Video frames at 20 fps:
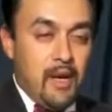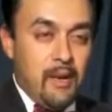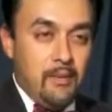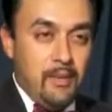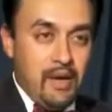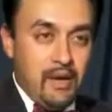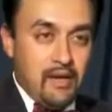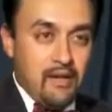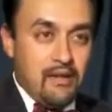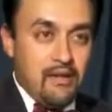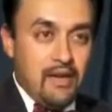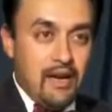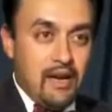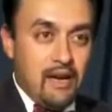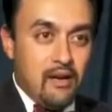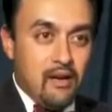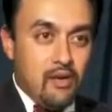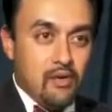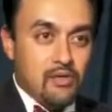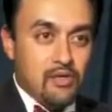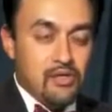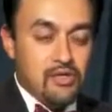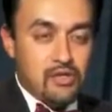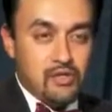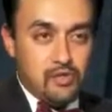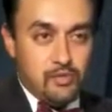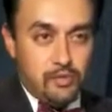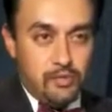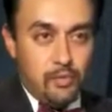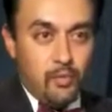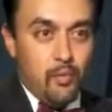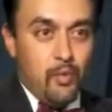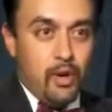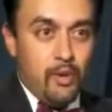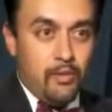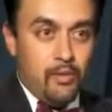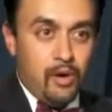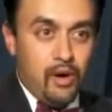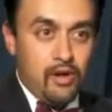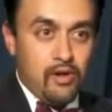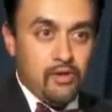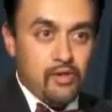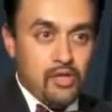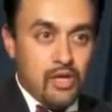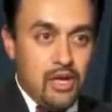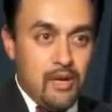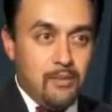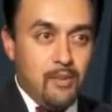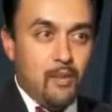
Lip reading: Making the diagnosis is one part of the job,